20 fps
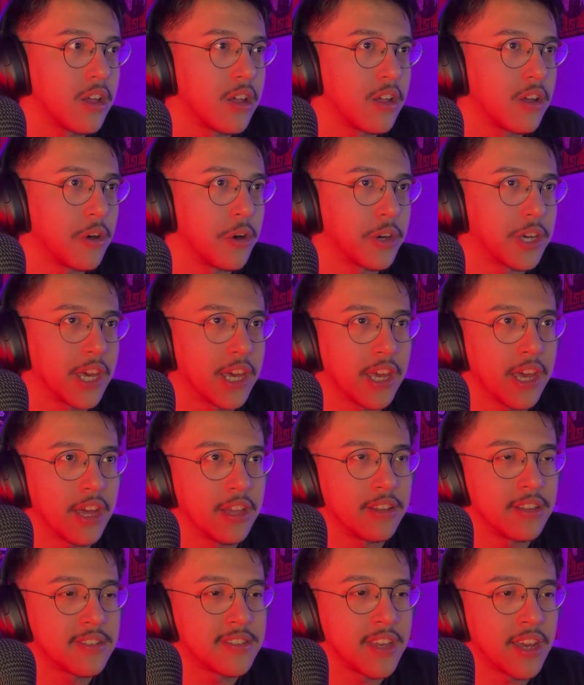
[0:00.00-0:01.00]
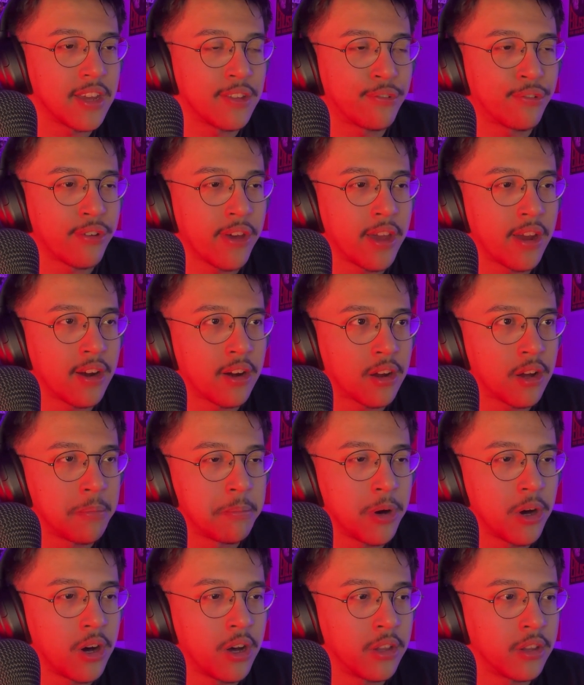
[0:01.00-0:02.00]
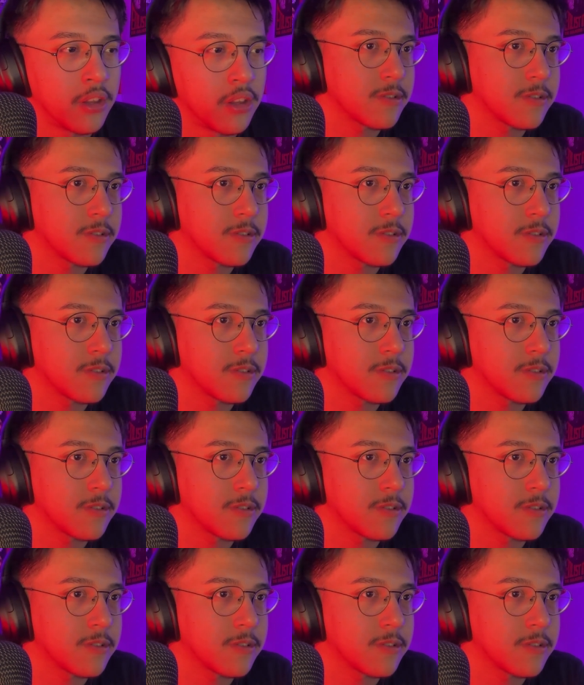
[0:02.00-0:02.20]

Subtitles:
Okay, yeah, this ain't fair. Come on.